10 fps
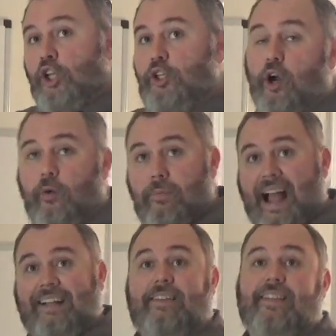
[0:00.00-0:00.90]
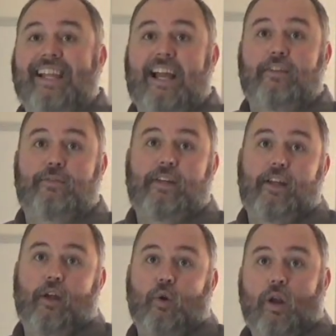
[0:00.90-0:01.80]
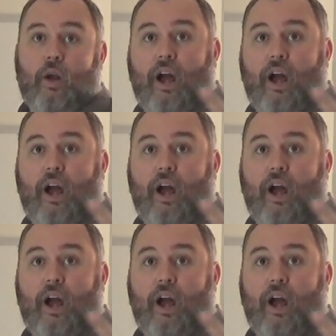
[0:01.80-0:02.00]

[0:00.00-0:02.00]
Go back to the last video.